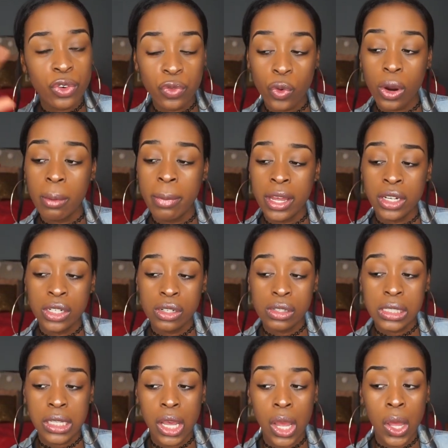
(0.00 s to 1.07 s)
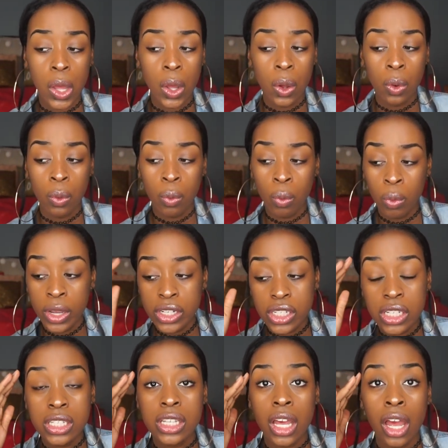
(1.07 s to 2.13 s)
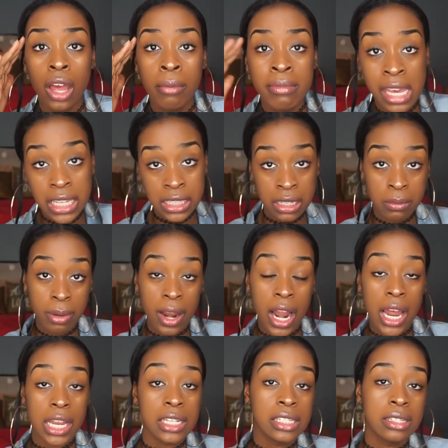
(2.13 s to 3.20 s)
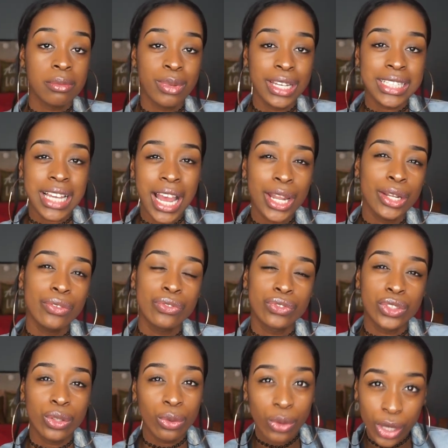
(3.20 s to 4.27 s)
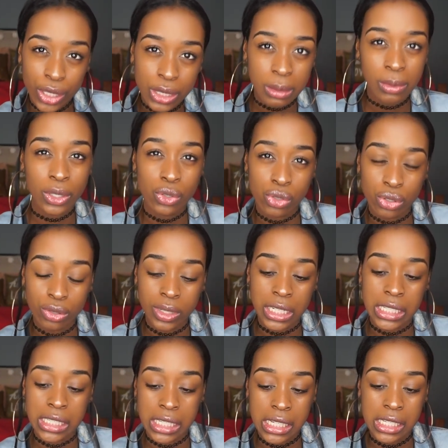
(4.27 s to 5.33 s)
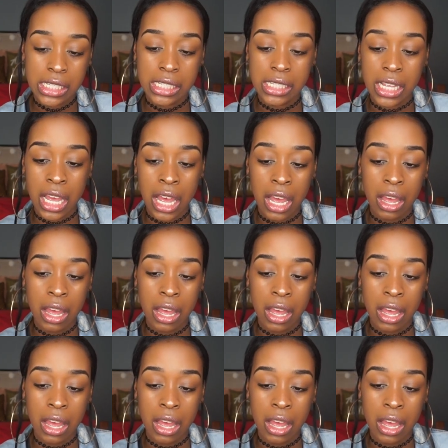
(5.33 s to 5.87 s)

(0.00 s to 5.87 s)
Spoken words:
for four bundles, which is an amazing price, but it's kind of too good to be true in a sense.